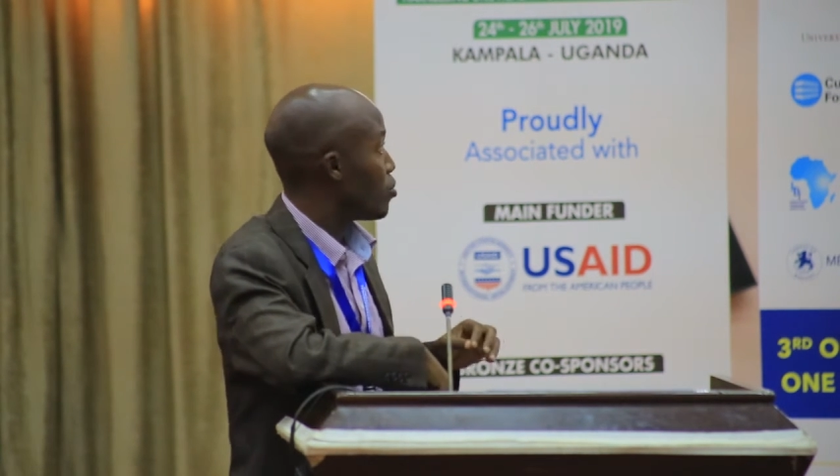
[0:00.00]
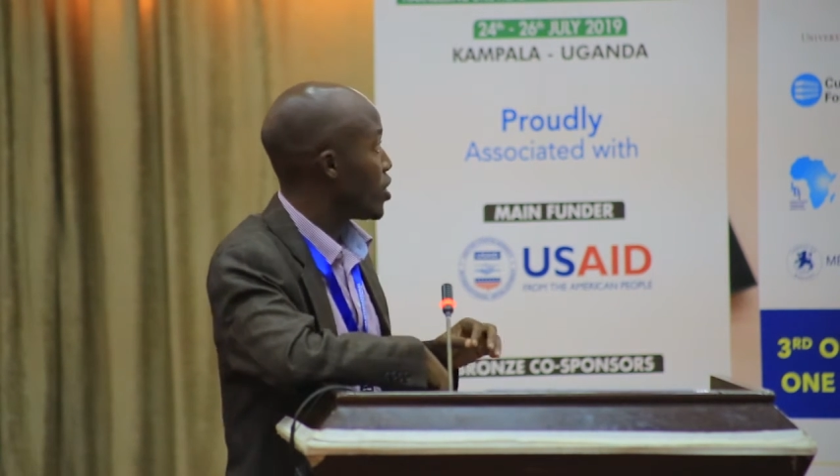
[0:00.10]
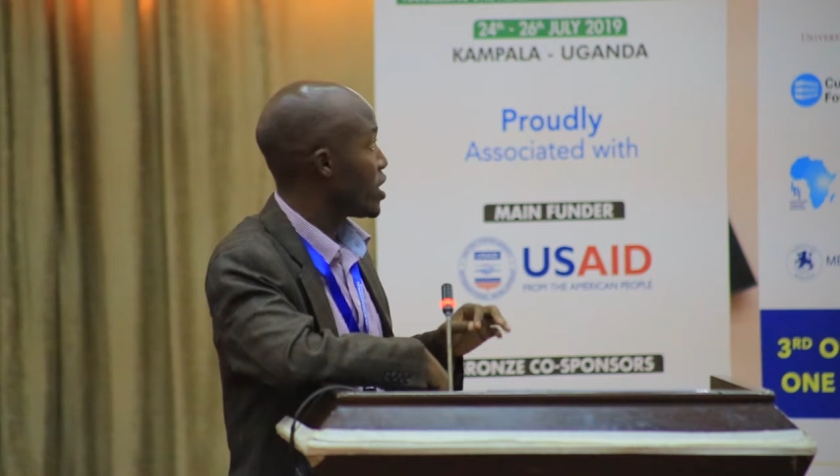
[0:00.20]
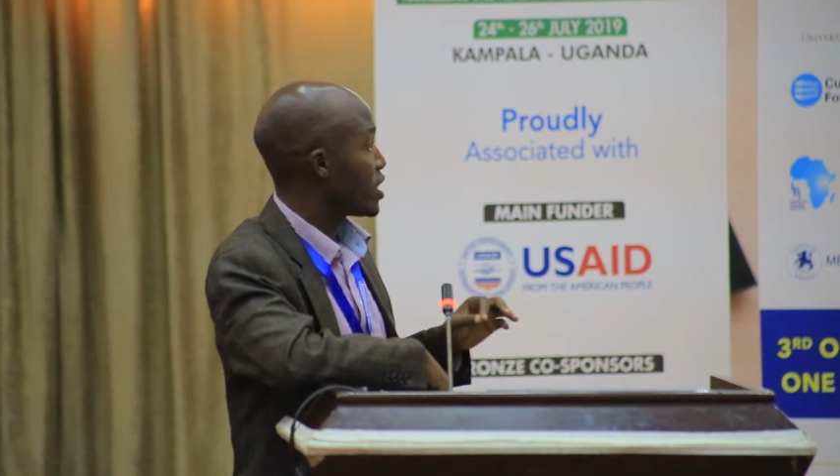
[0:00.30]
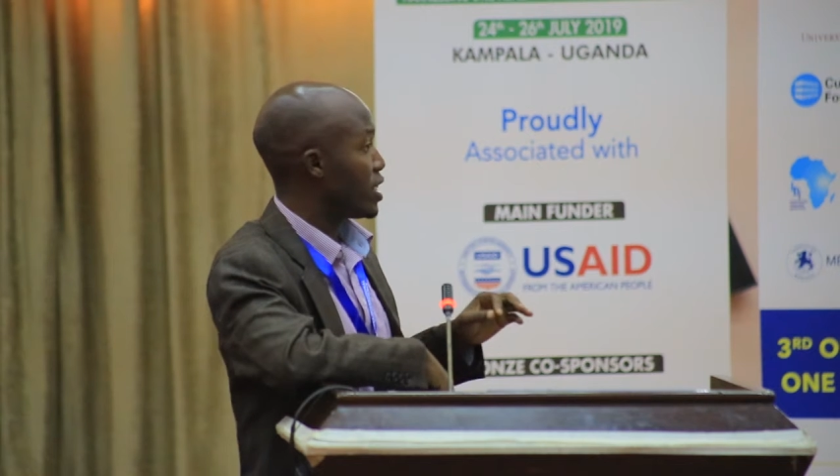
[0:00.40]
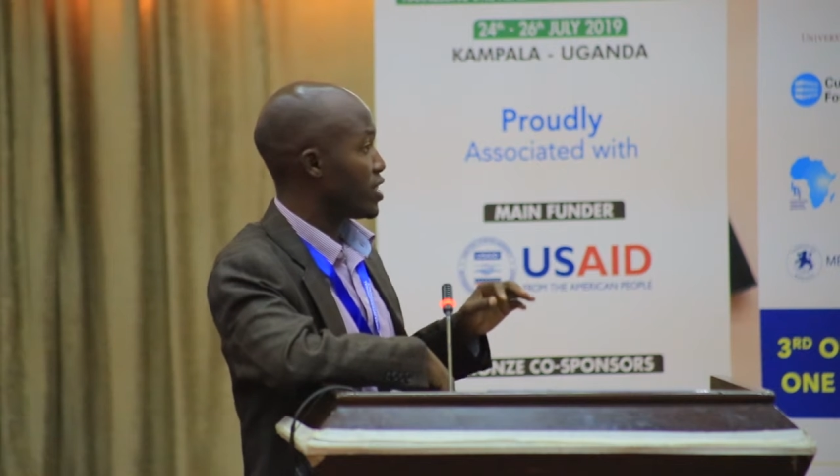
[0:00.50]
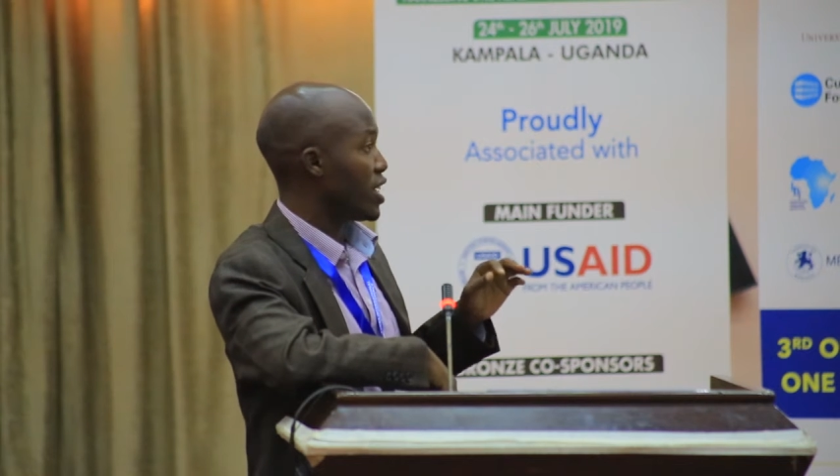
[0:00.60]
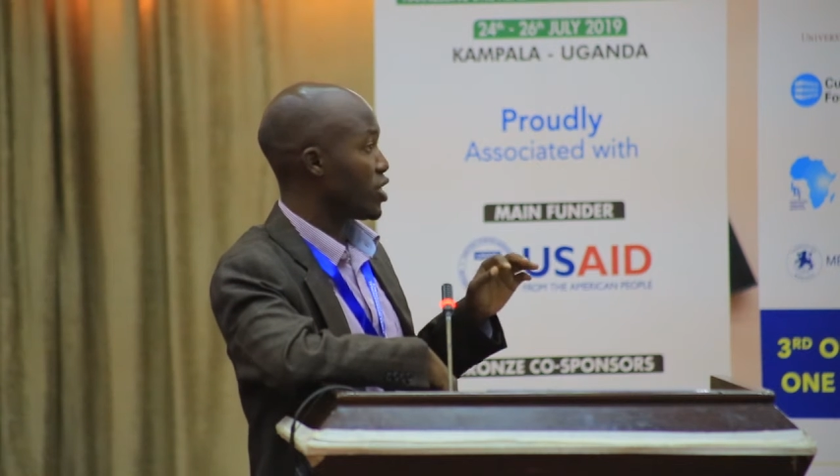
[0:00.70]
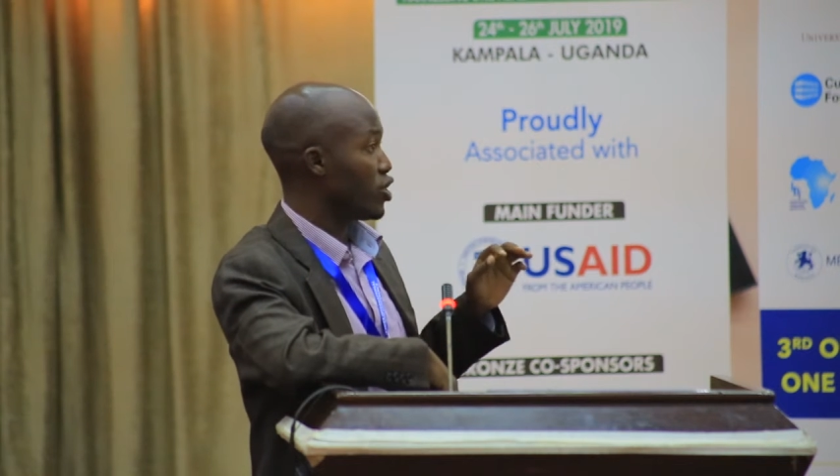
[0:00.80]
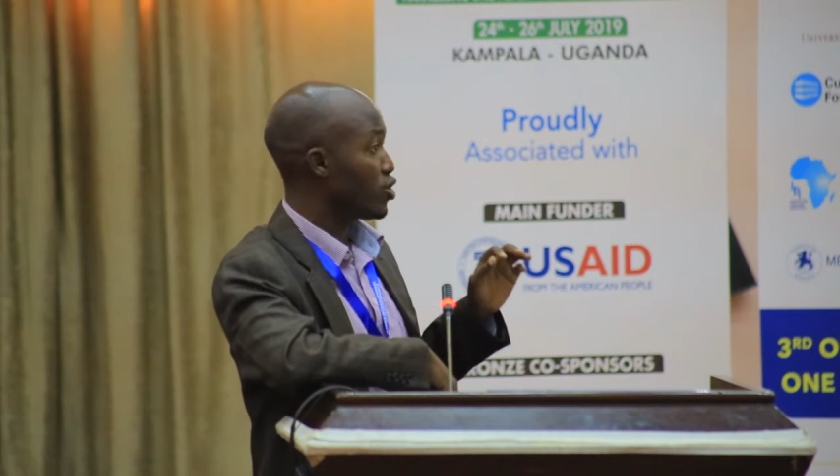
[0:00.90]
being the
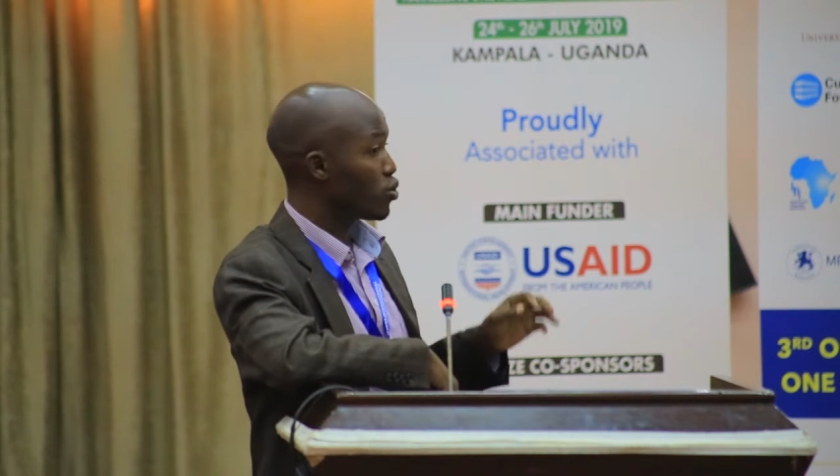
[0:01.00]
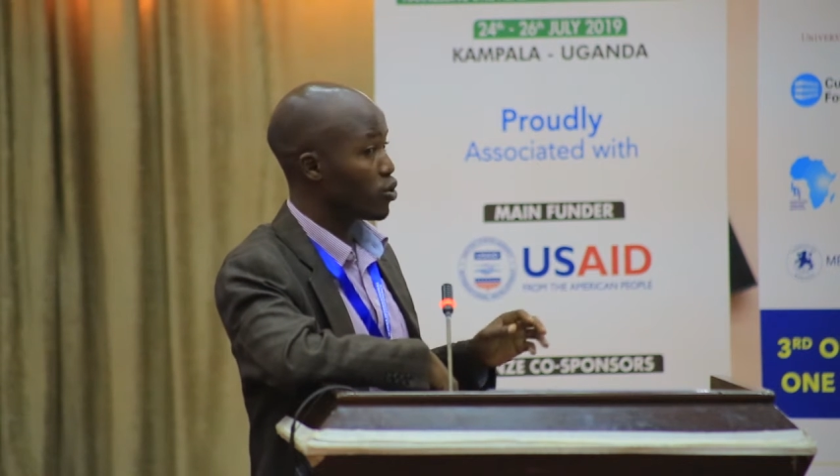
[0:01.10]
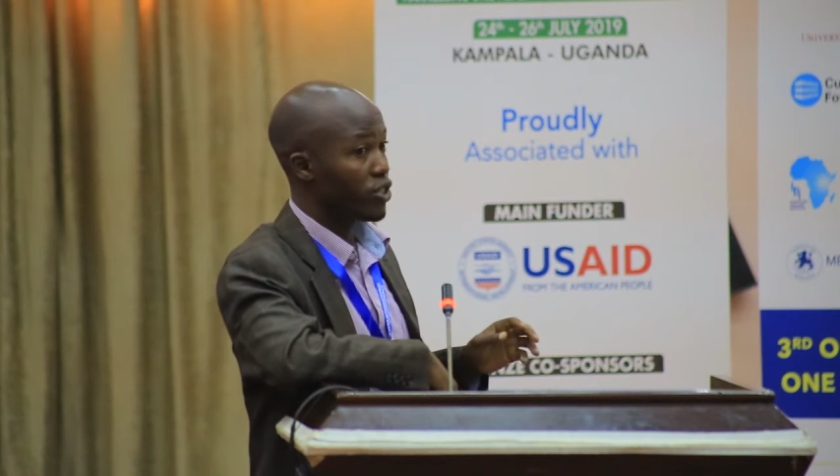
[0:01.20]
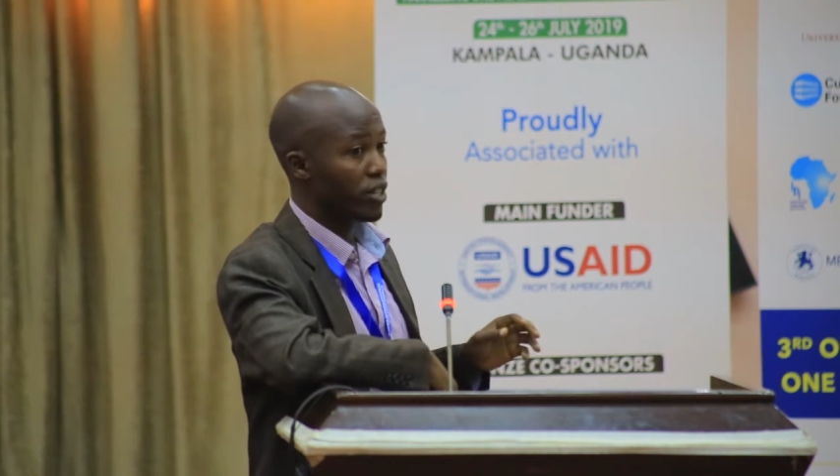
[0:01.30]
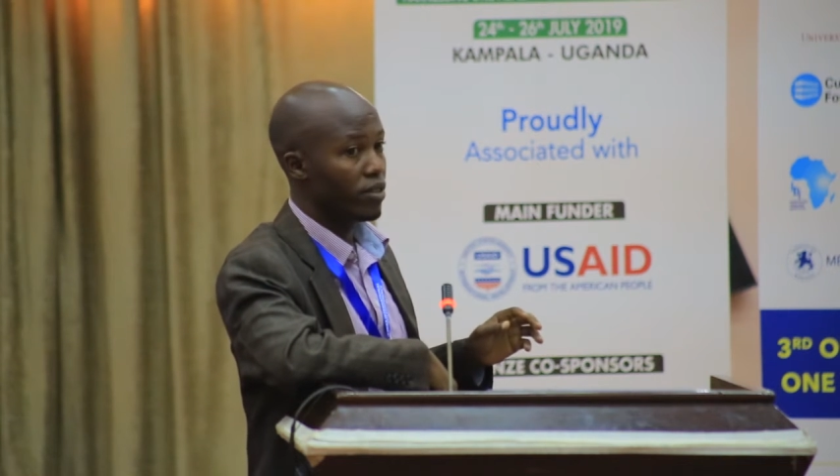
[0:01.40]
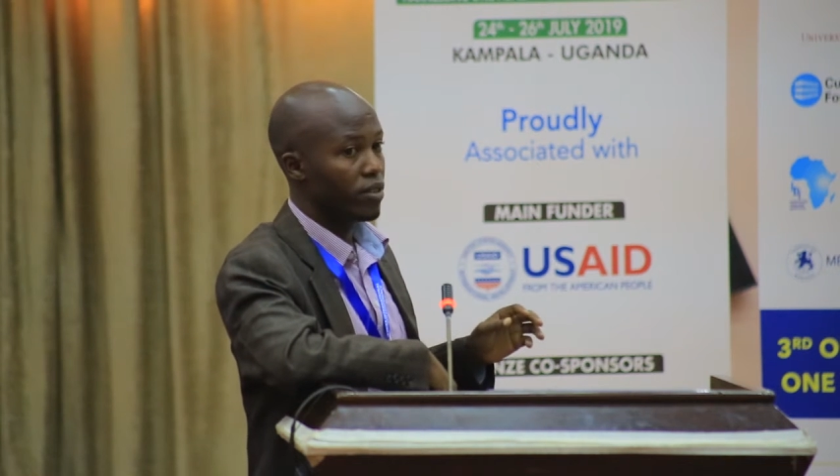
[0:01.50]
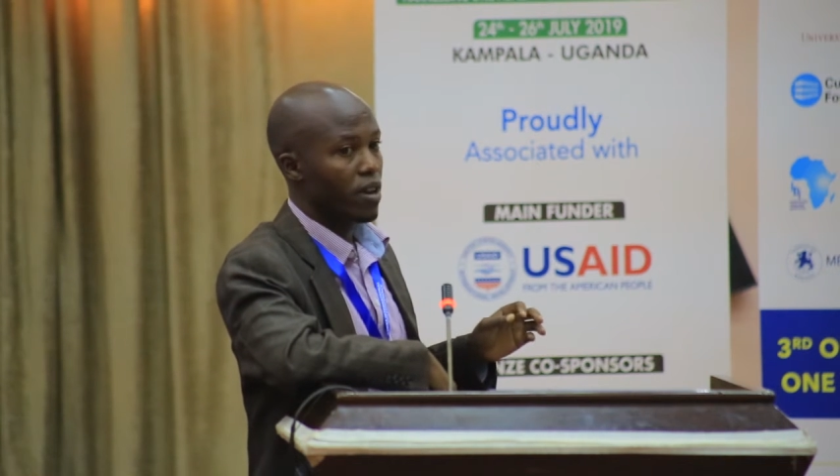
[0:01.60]
research institution,